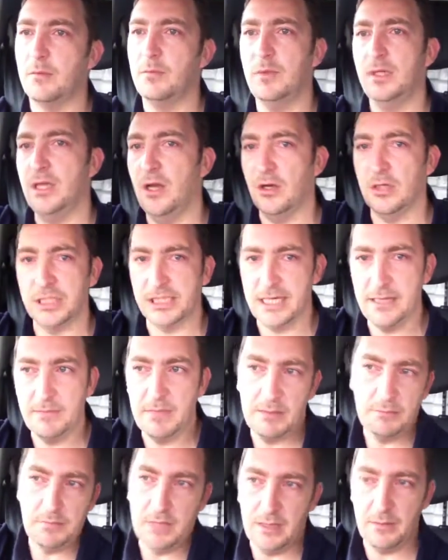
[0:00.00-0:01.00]
We lost him.
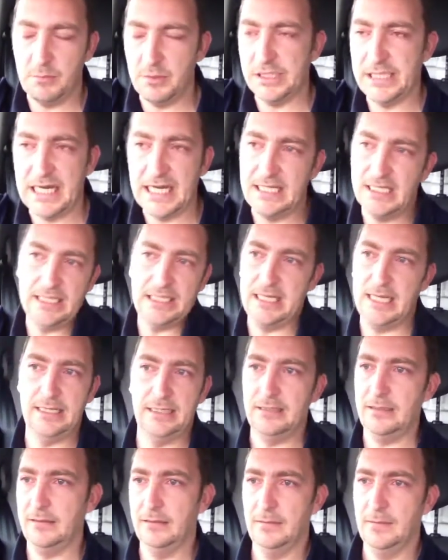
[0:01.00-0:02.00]
It was
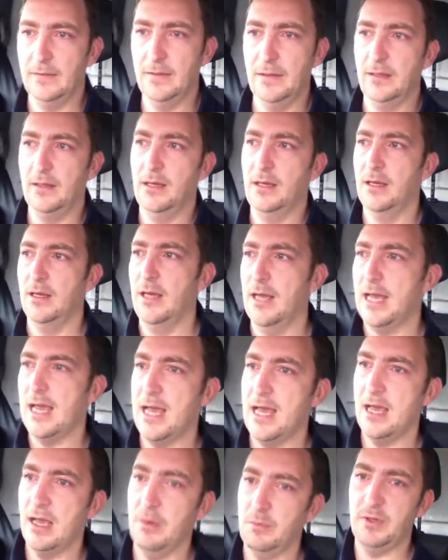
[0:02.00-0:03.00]
instant.
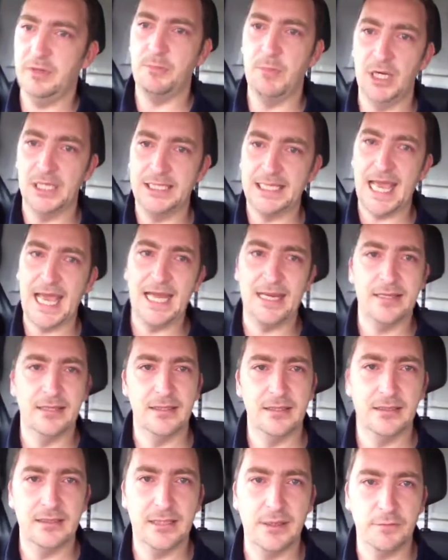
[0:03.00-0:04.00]
With my dad,
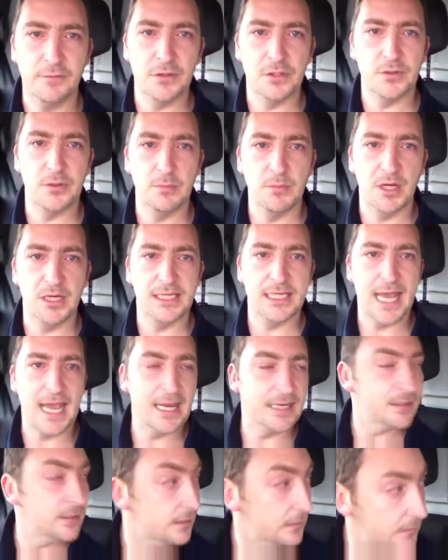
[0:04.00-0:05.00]
the difference with my
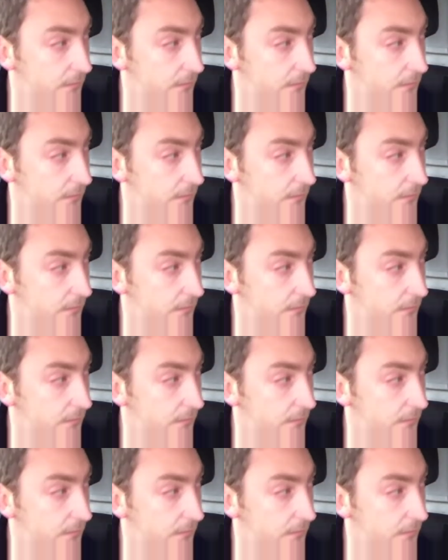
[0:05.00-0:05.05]
dad